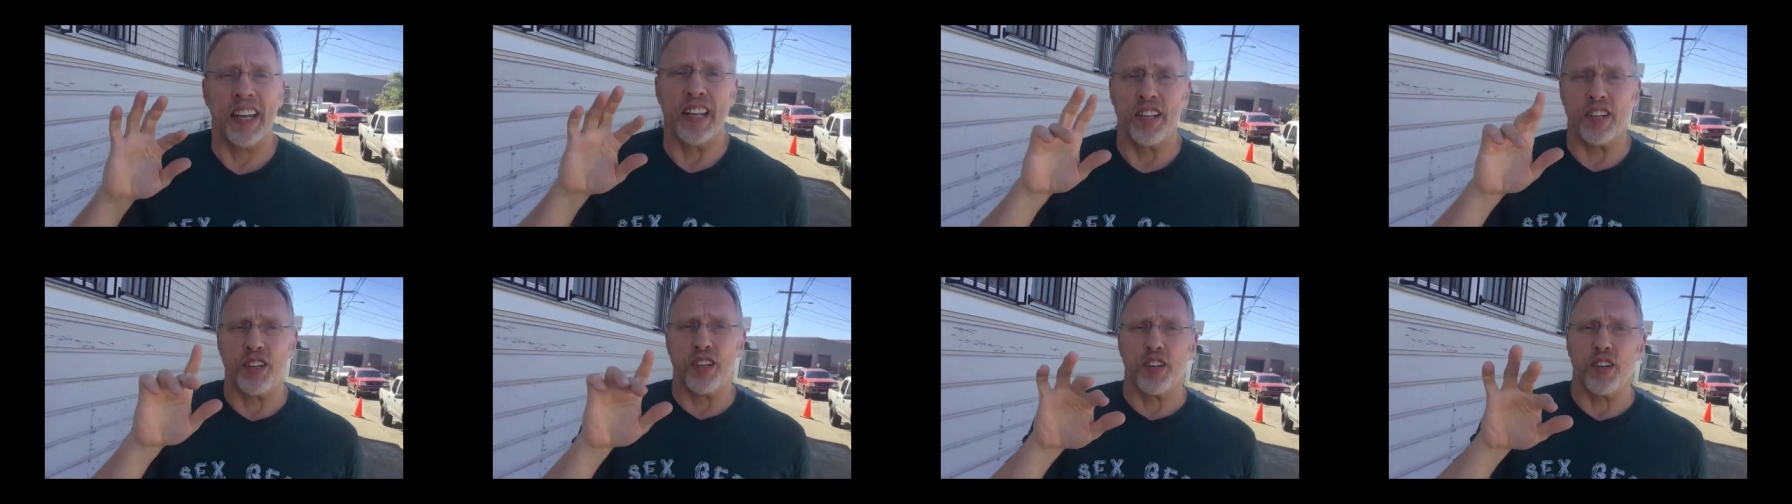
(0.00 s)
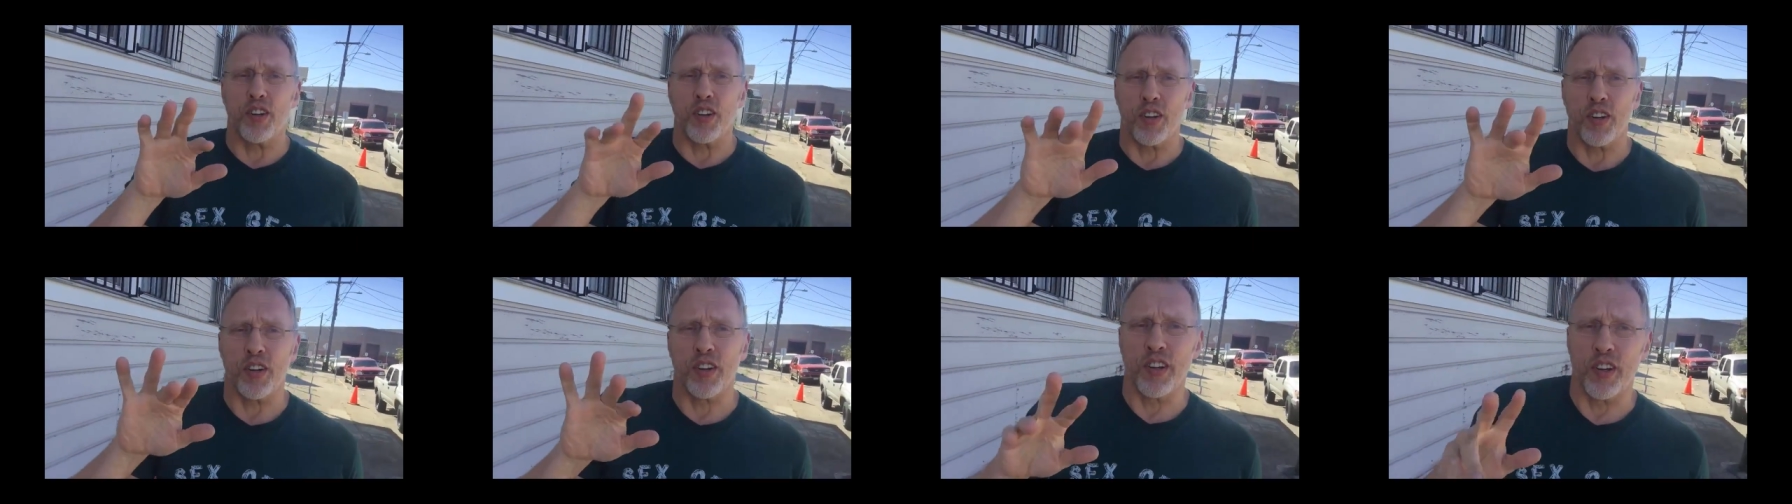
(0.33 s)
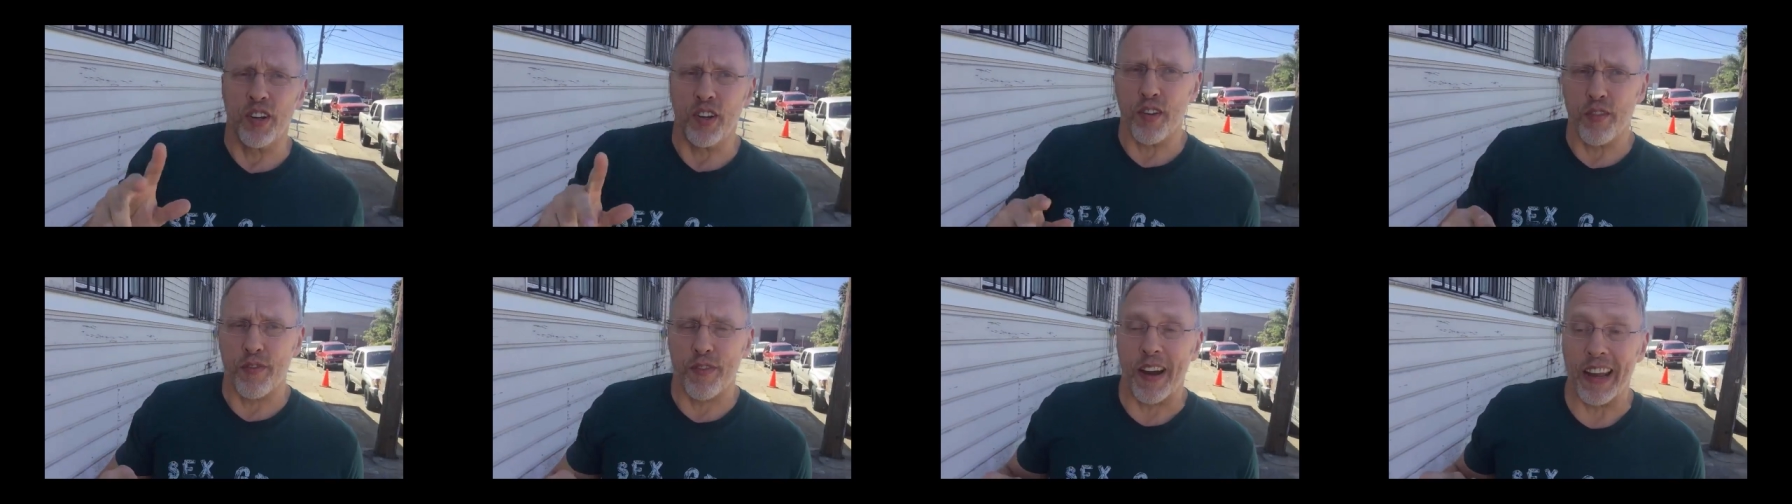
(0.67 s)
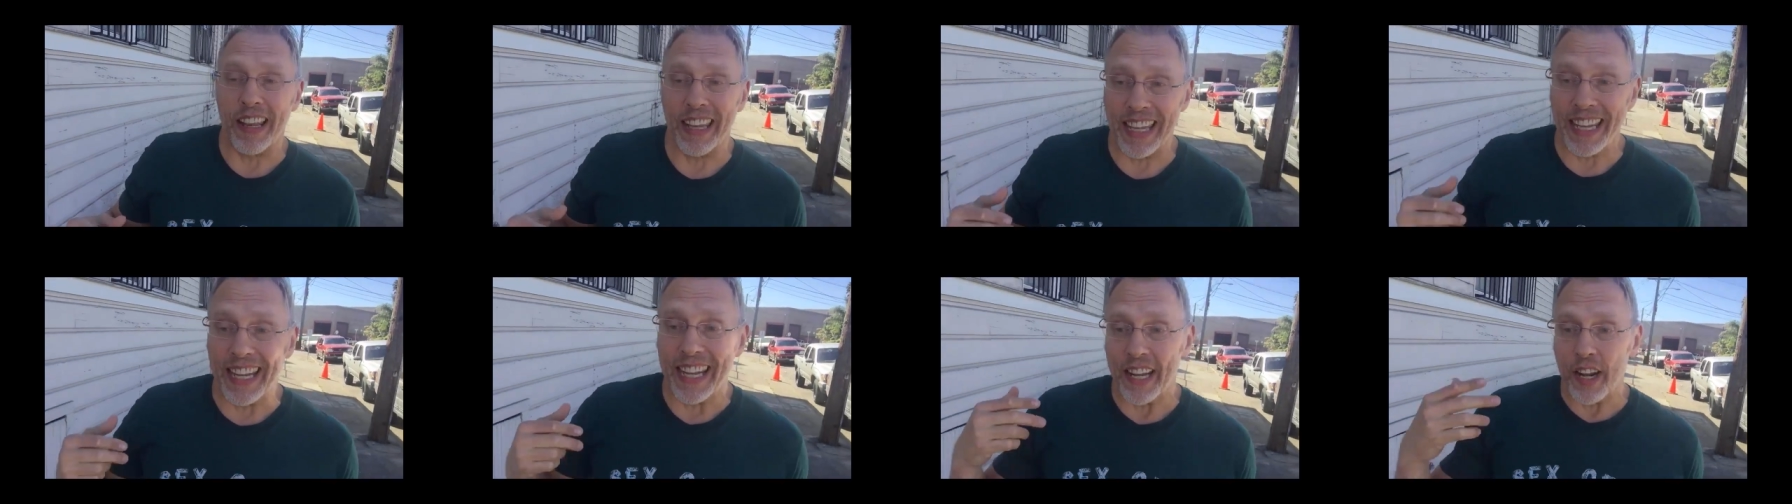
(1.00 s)
and you're, you know, you
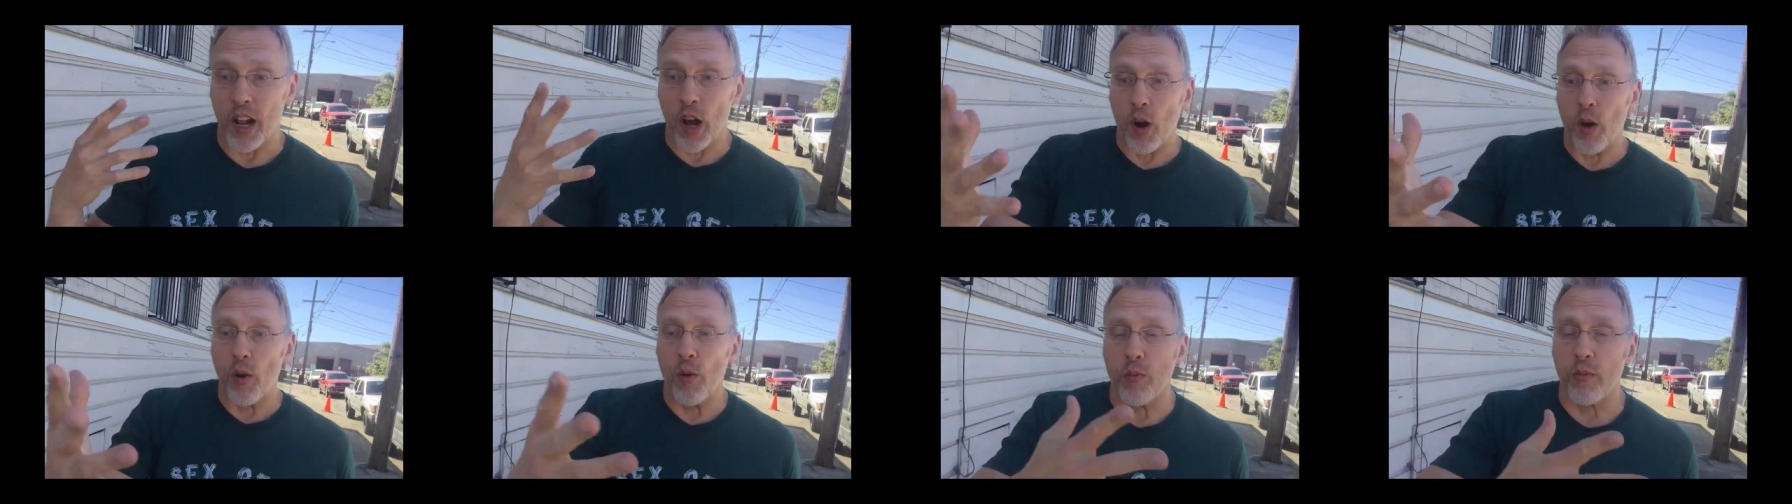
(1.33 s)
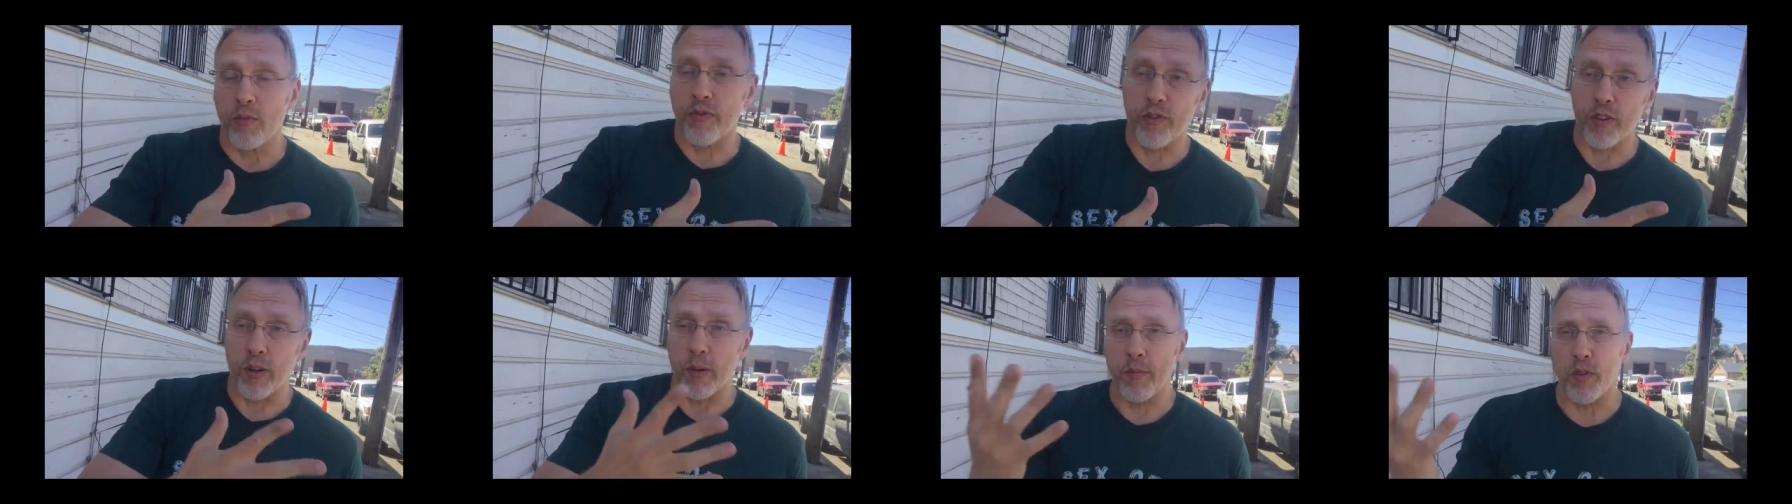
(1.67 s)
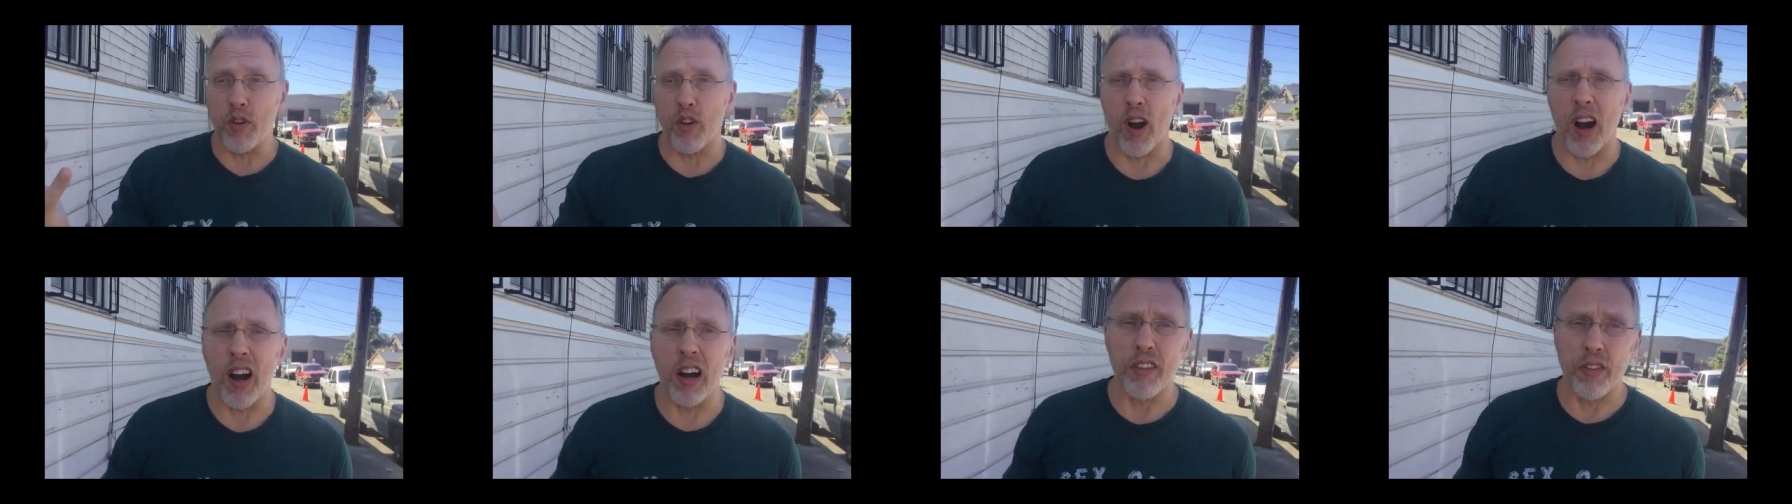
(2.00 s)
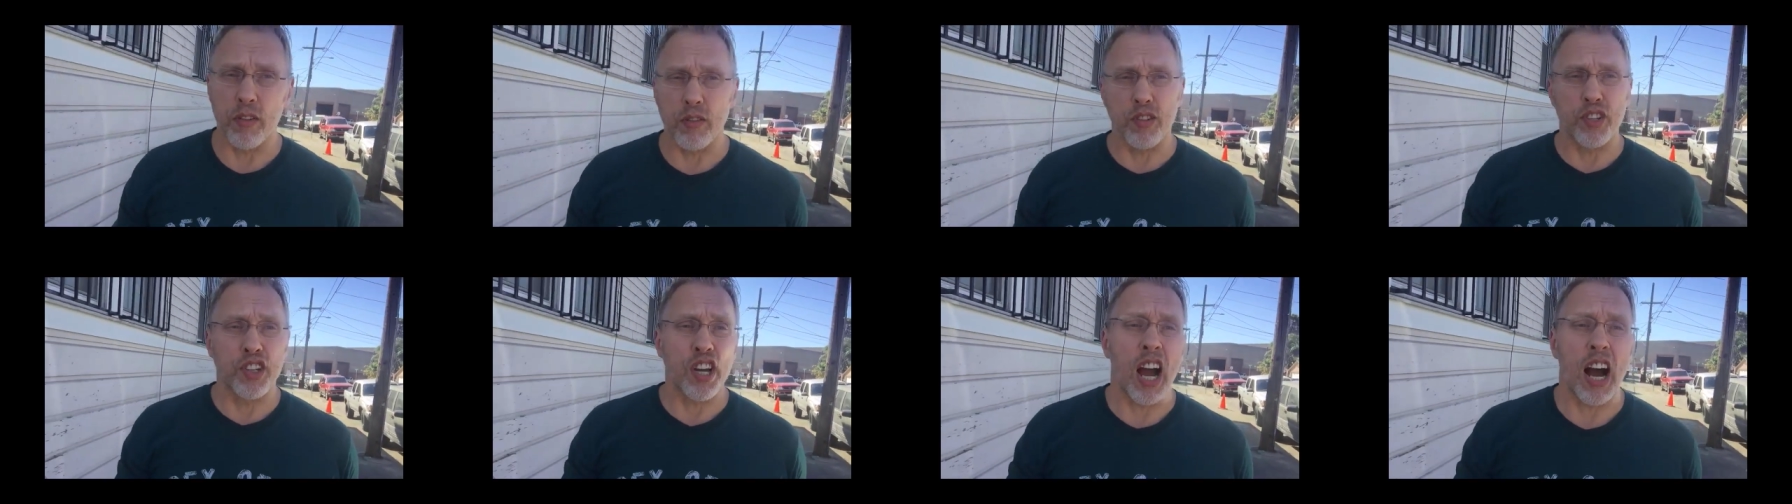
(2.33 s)
finally get home from your
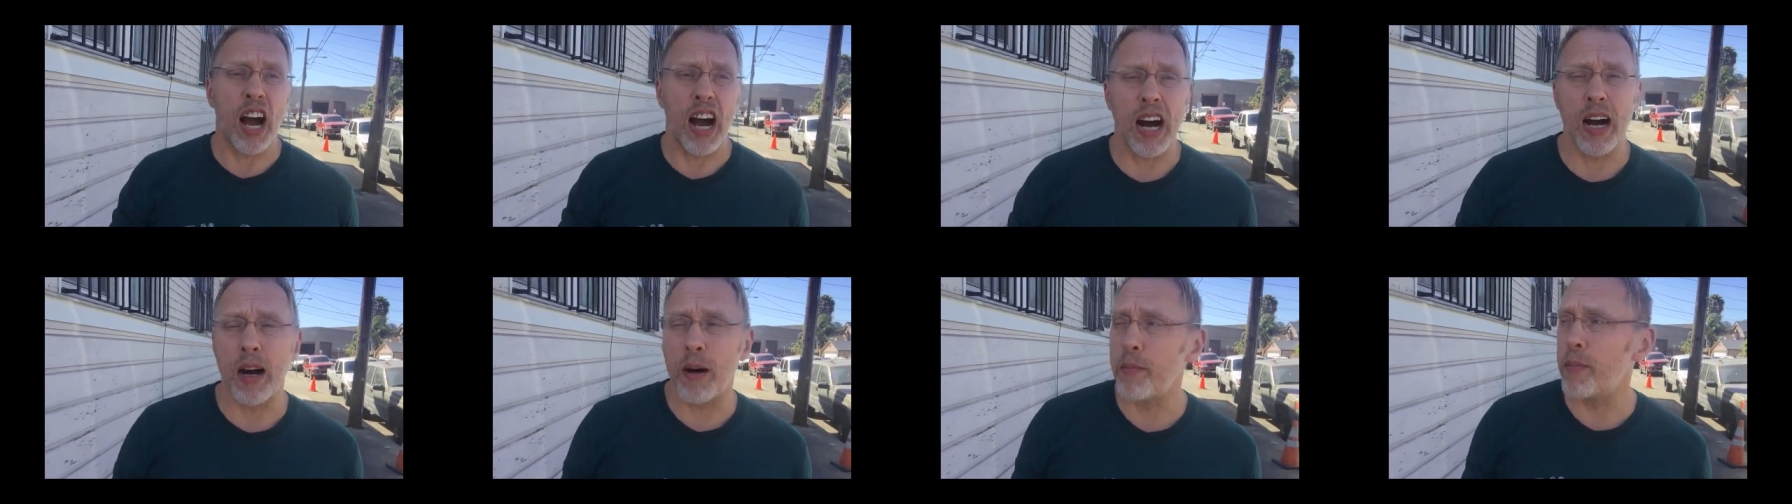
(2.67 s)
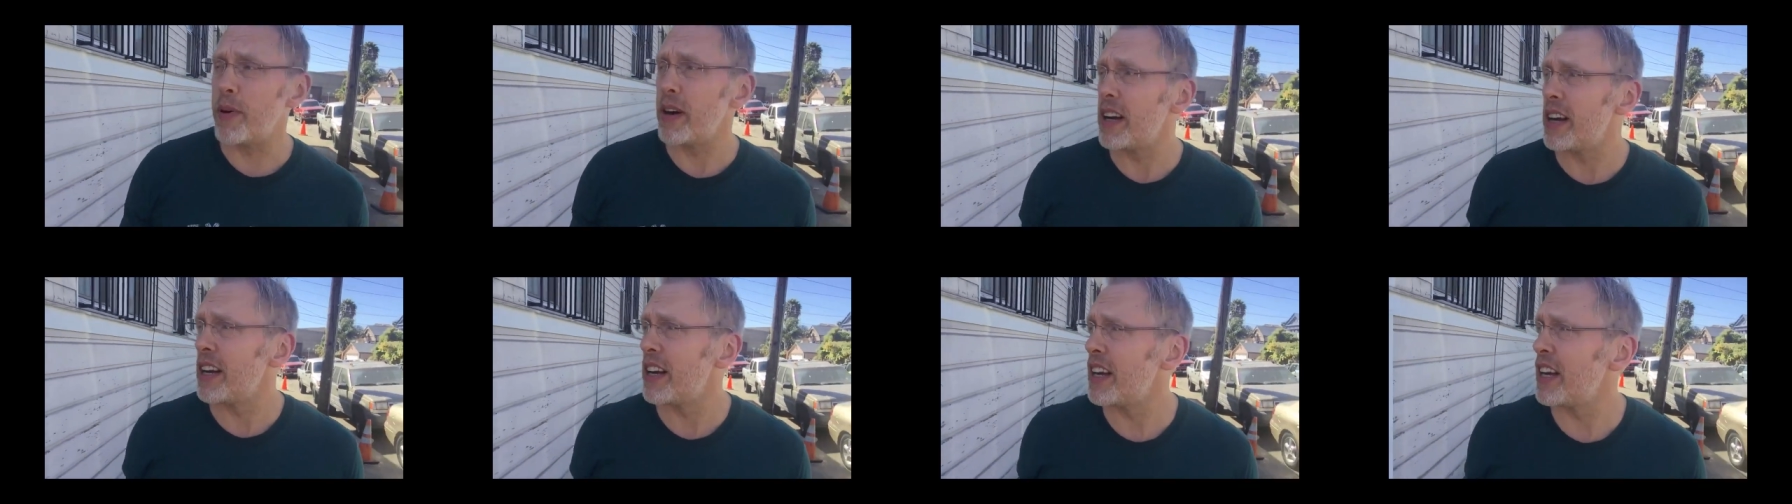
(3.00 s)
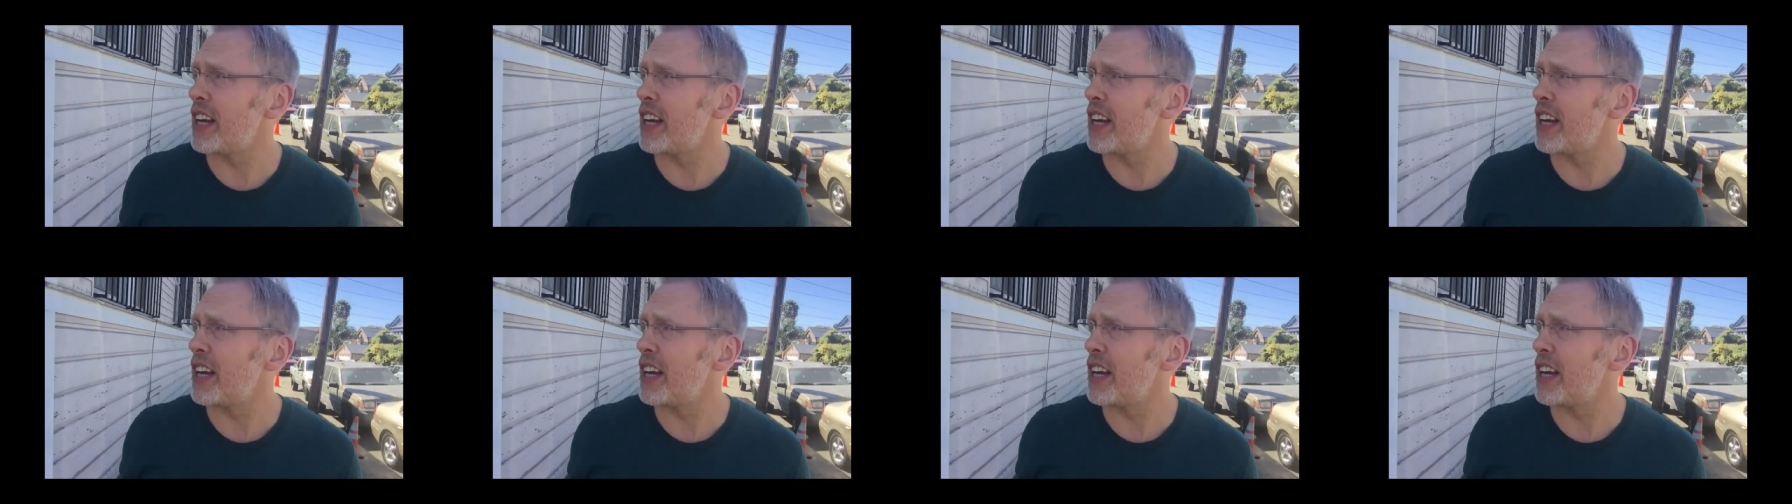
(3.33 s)
other job